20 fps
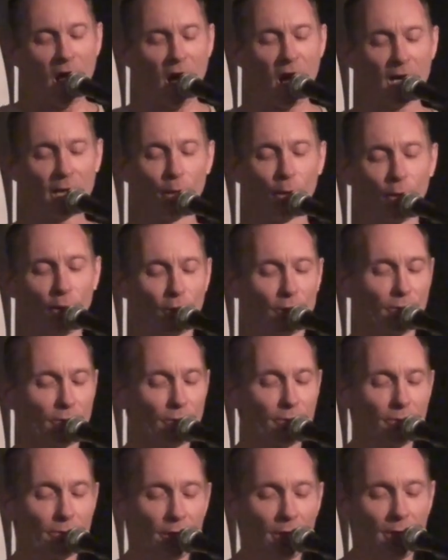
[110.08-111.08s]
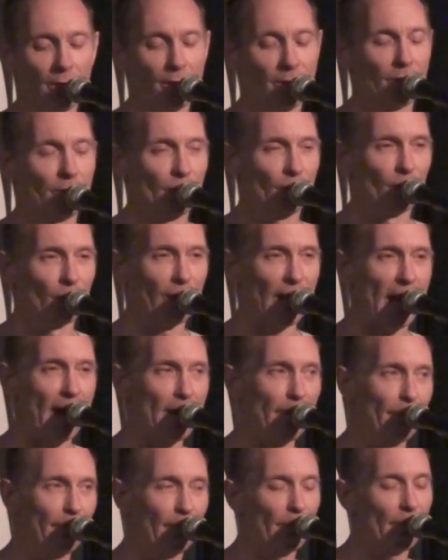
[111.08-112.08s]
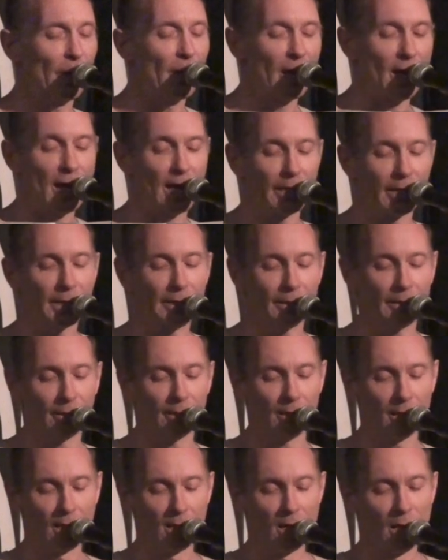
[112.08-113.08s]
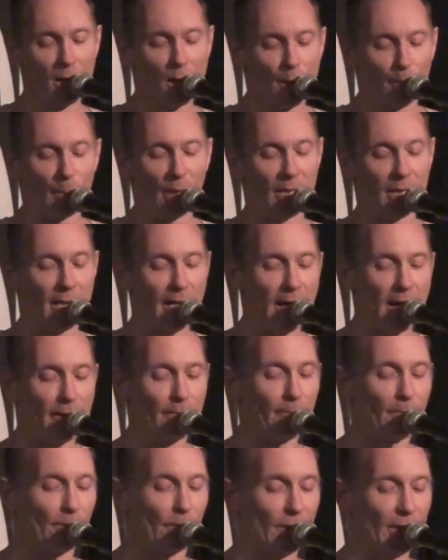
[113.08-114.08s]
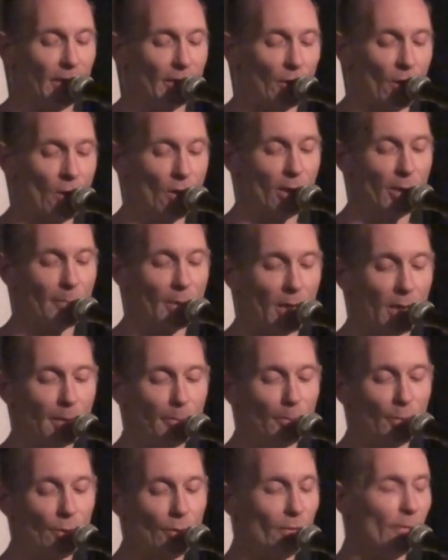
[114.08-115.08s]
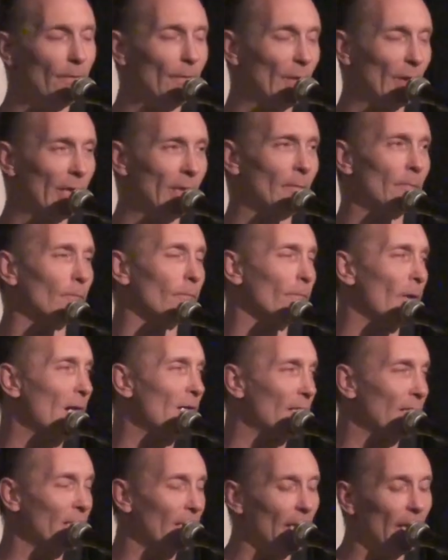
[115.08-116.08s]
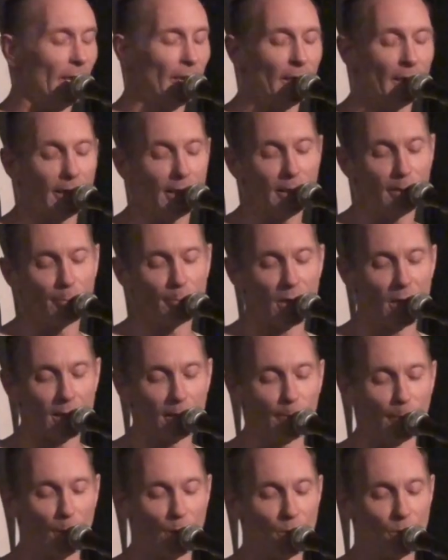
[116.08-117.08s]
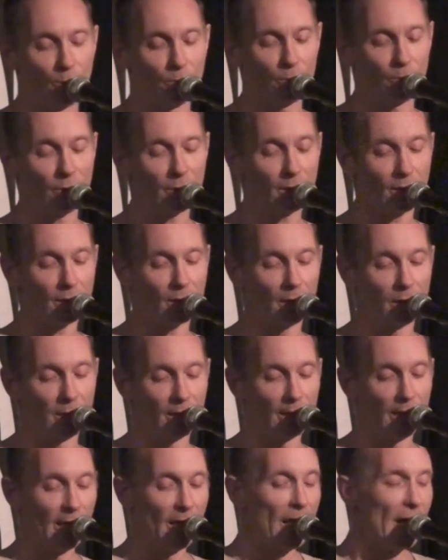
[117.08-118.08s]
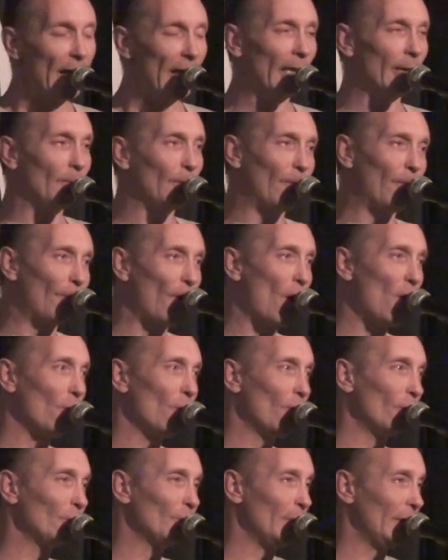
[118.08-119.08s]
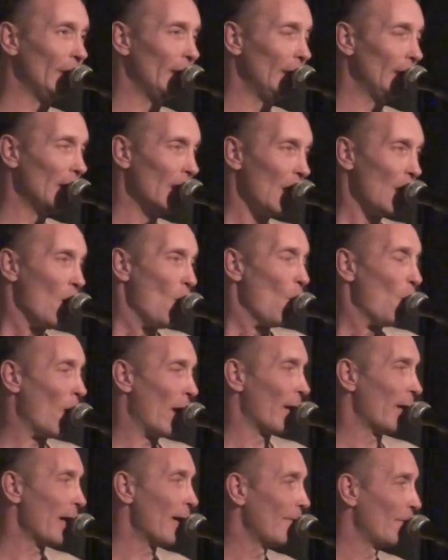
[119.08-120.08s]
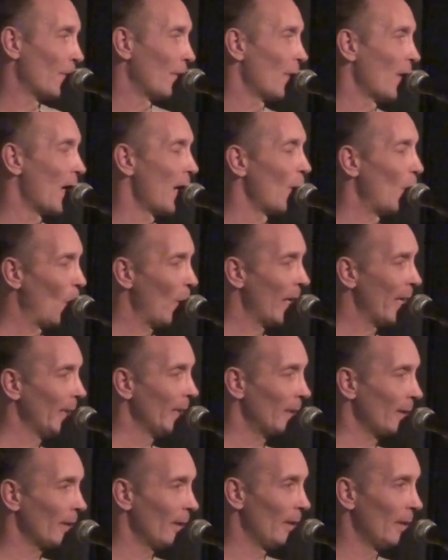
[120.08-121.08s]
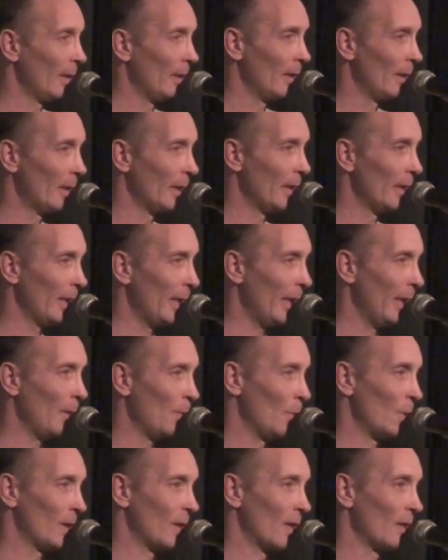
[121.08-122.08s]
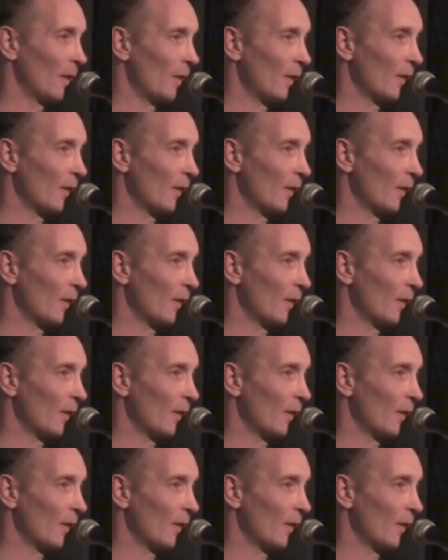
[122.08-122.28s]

I learned to laugh at it, but every time I moved, it resonated in my bones. It followed me wherever I went. It was a